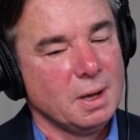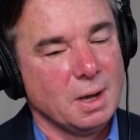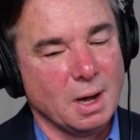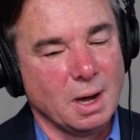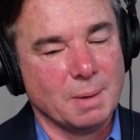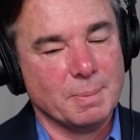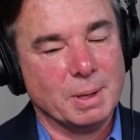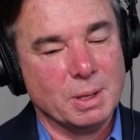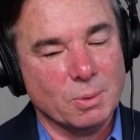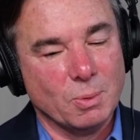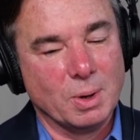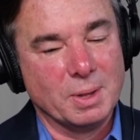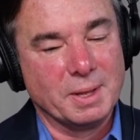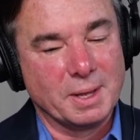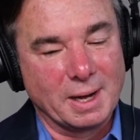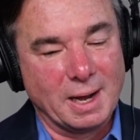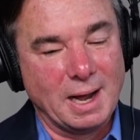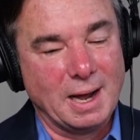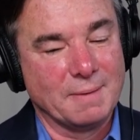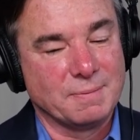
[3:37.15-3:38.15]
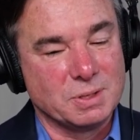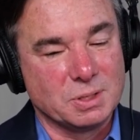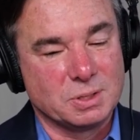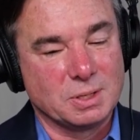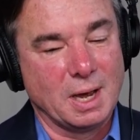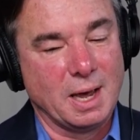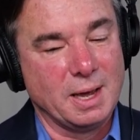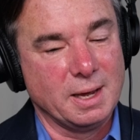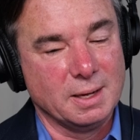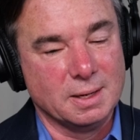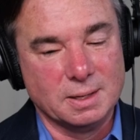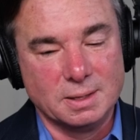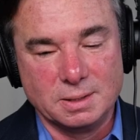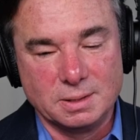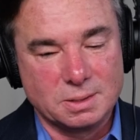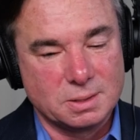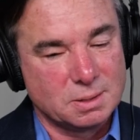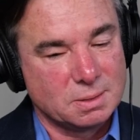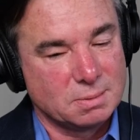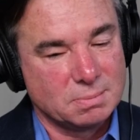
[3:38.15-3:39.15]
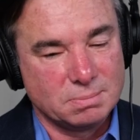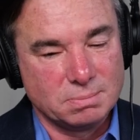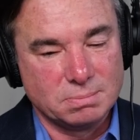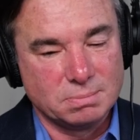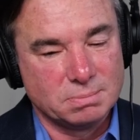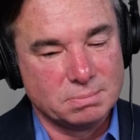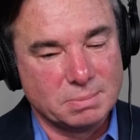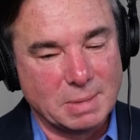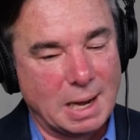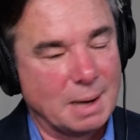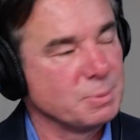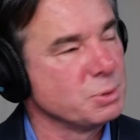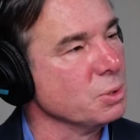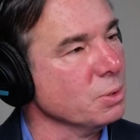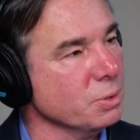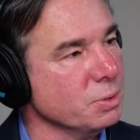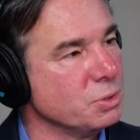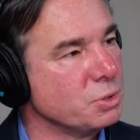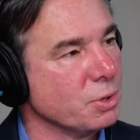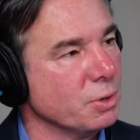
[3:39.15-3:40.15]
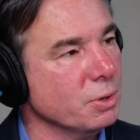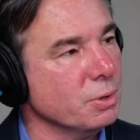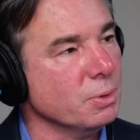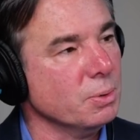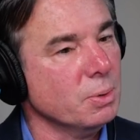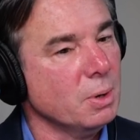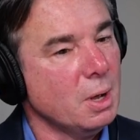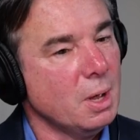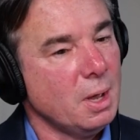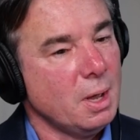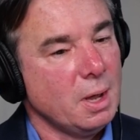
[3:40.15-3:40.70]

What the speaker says: And the one thing I have to say is absolutely true.